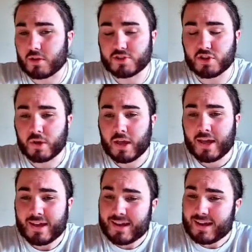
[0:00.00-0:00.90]
So
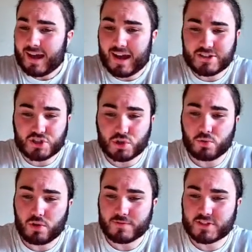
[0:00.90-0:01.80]
I do
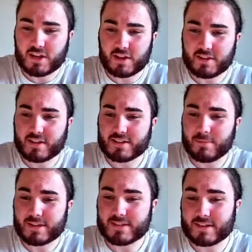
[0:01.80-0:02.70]
love Sarr. I think he's
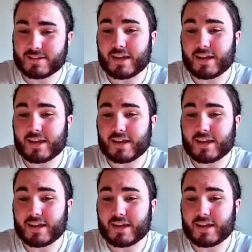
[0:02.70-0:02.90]
amazing.